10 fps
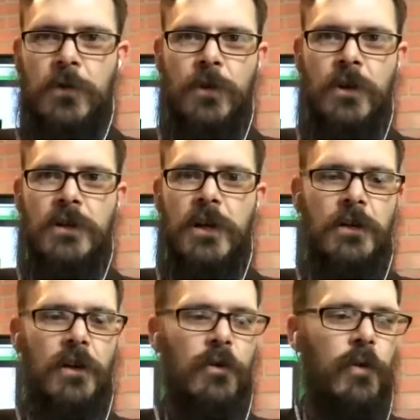we're going to take
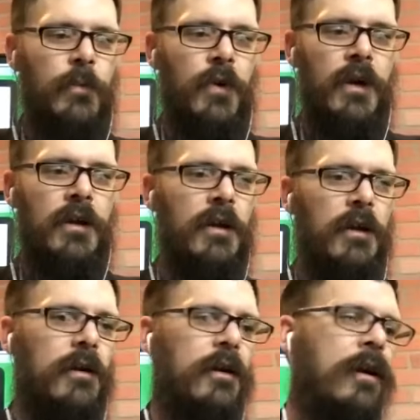another quick break
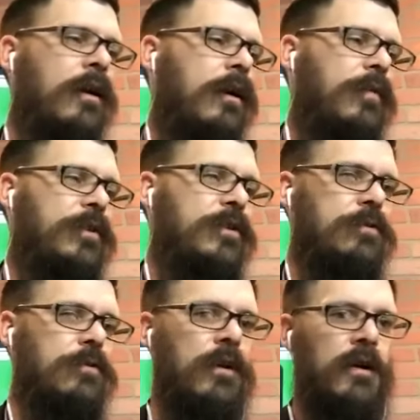here on the
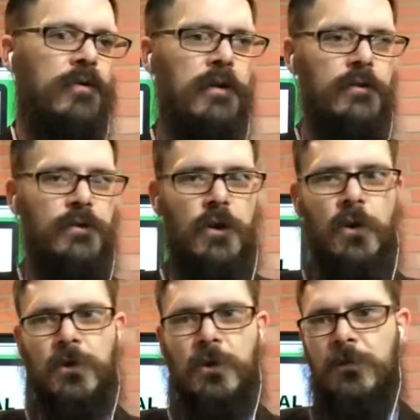Digital Contractor Show
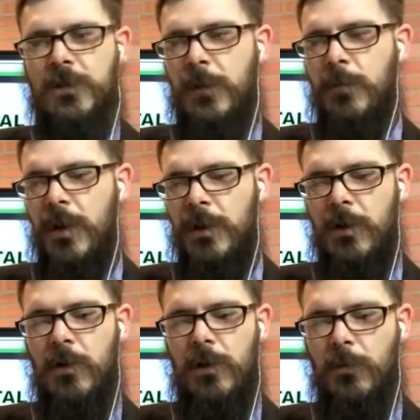on Turf's Up
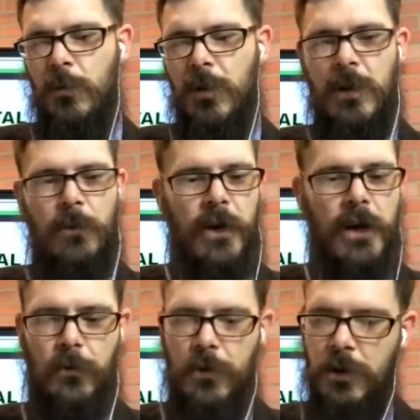Radio. And when we come
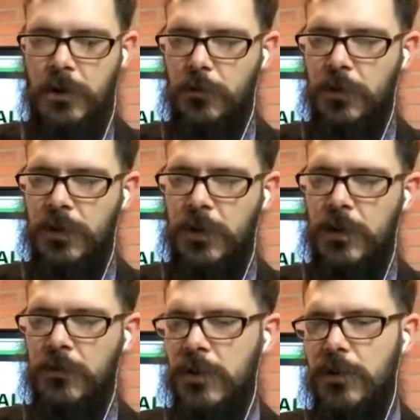back, we're going to really
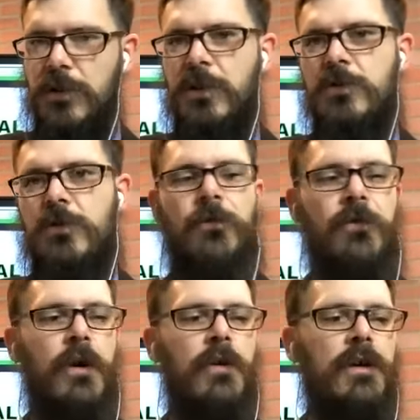dive into the digital
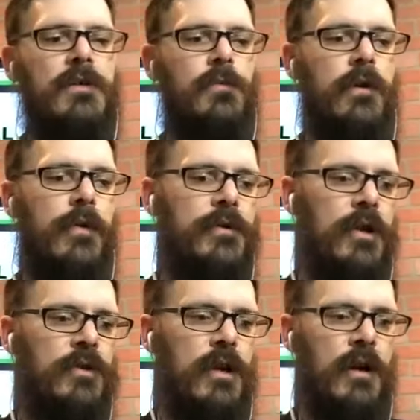focus with
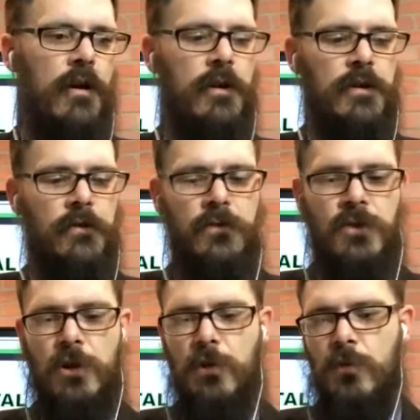JJ Harris of
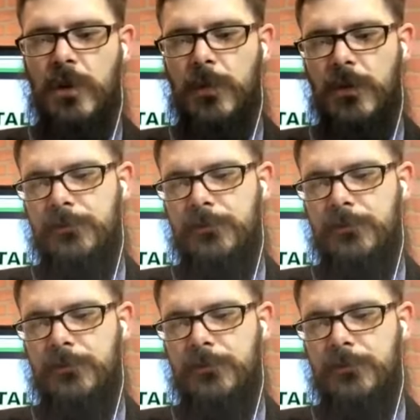GeoRipper.